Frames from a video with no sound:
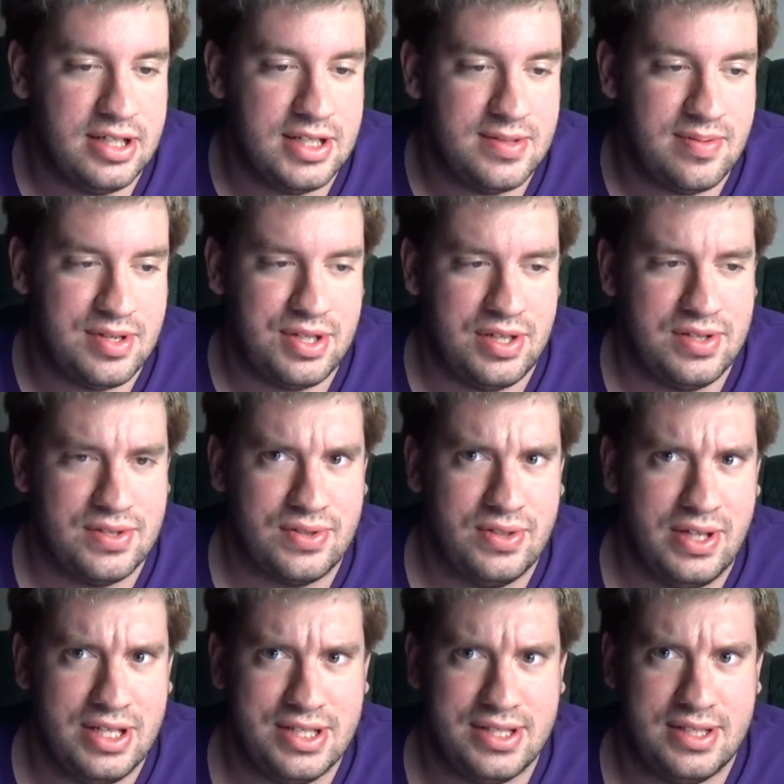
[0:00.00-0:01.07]
especially in
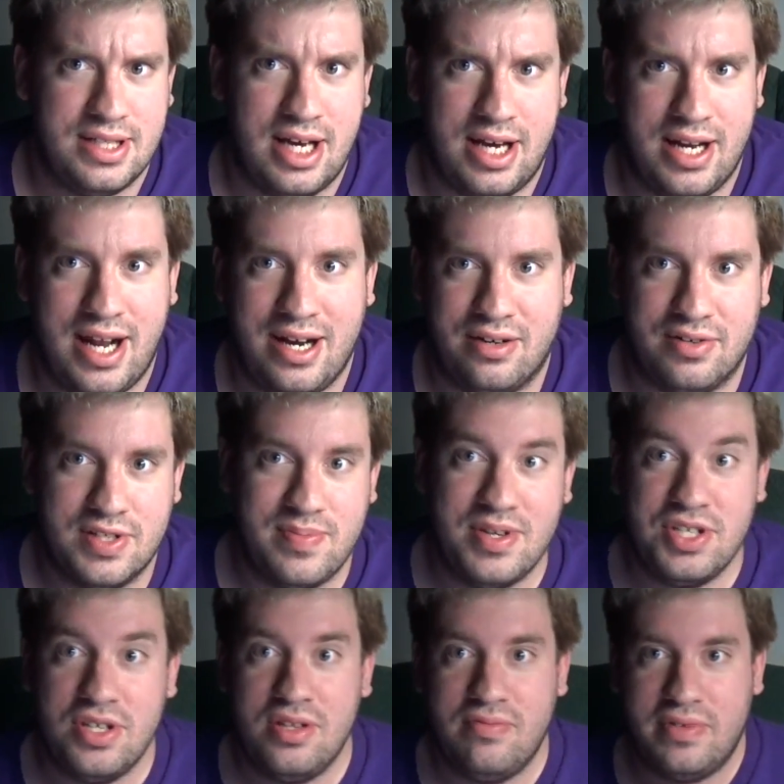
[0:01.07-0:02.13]
school. I just thought, I don't know,
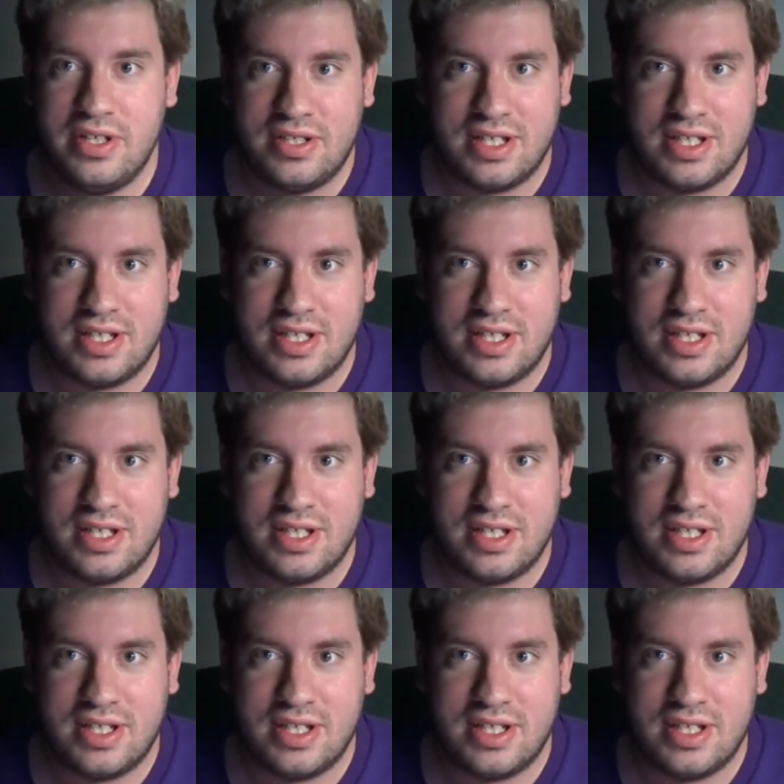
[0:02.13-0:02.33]
especially the weird